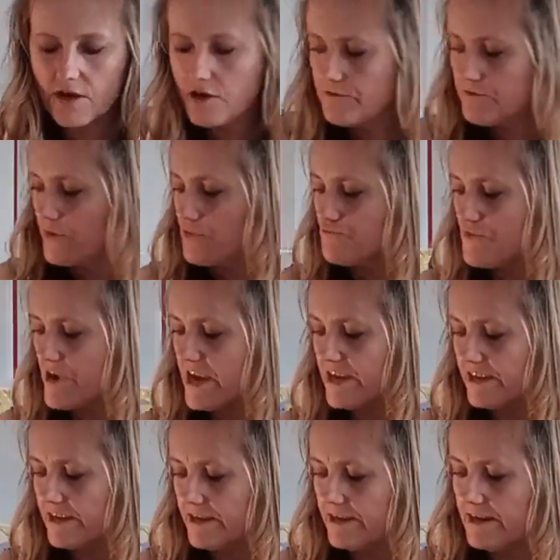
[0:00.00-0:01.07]
of the
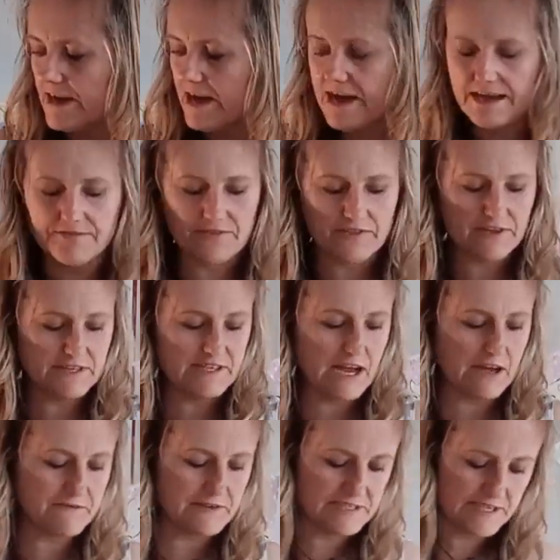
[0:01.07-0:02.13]
ring and the
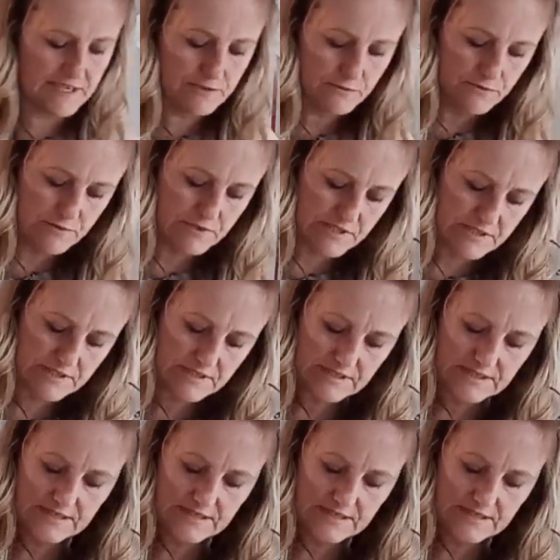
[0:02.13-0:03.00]
daffodils.